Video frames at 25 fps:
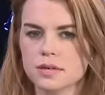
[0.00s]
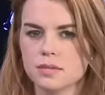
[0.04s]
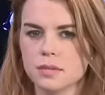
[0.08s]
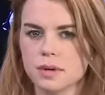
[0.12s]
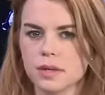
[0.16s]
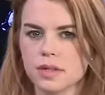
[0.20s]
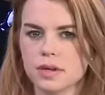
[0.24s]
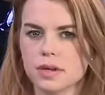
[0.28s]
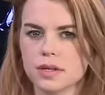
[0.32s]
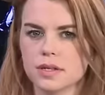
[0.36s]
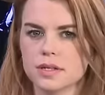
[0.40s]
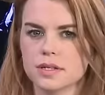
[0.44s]
me
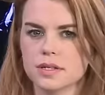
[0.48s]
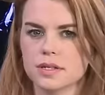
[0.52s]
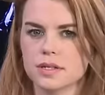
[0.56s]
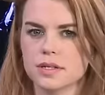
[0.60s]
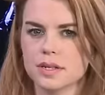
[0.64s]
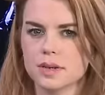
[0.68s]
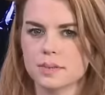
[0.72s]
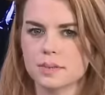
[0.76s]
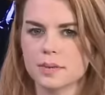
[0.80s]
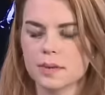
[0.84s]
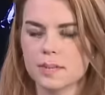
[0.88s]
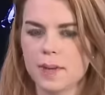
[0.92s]
that it's
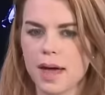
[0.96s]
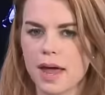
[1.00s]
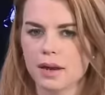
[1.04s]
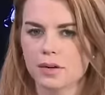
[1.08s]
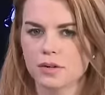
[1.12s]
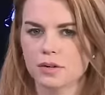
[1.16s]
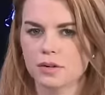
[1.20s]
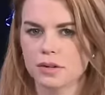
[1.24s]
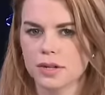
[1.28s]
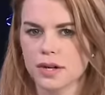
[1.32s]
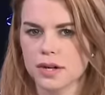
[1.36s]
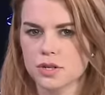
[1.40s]
diplomatic
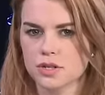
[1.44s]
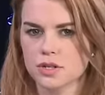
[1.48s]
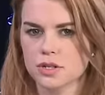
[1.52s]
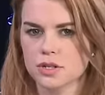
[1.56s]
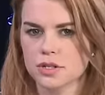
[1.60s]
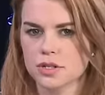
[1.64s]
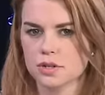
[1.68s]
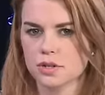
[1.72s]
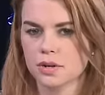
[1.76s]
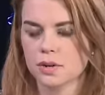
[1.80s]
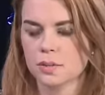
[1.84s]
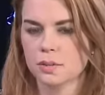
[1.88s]

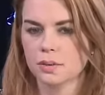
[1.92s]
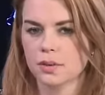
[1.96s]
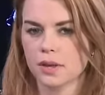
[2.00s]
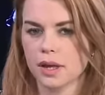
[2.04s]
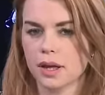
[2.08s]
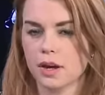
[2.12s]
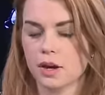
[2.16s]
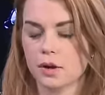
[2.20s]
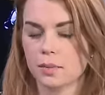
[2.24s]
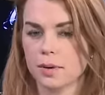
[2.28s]
relations that are at play here,